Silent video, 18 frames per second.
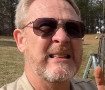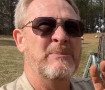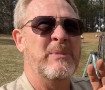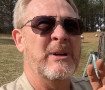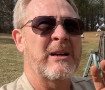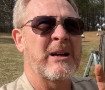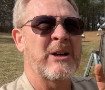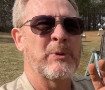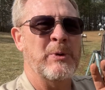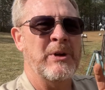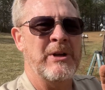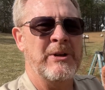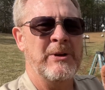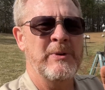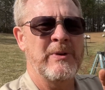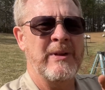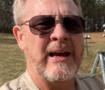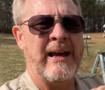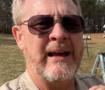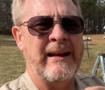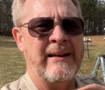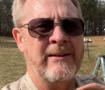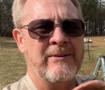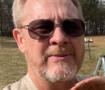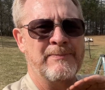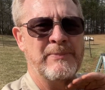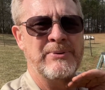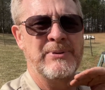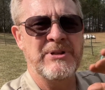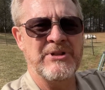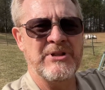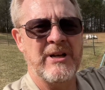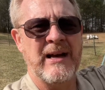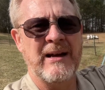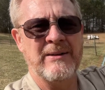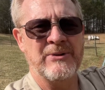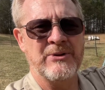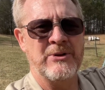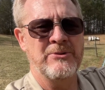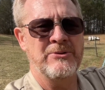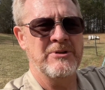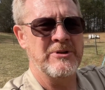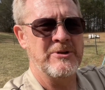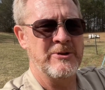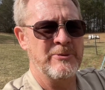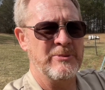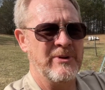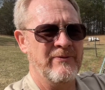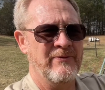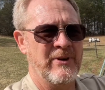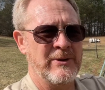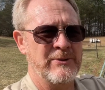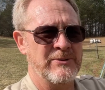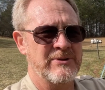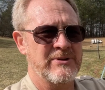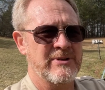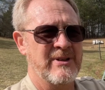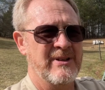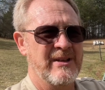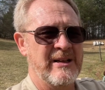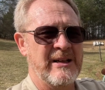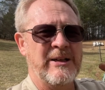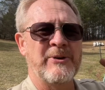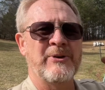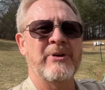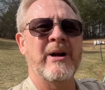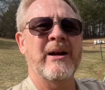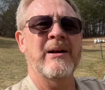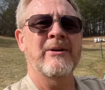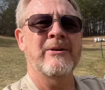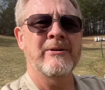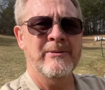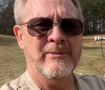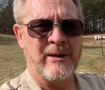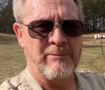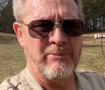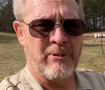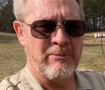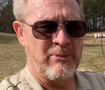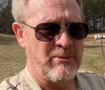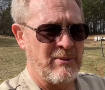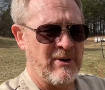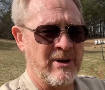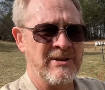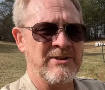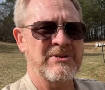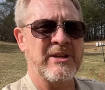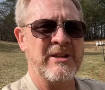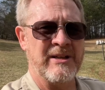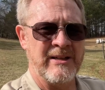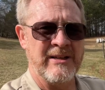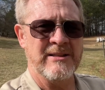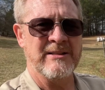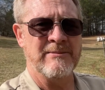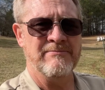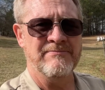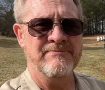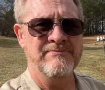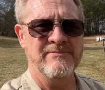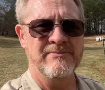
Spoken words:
because when you do that, it'll push it out on YouTube, and folks trying to learn about purple martins can get some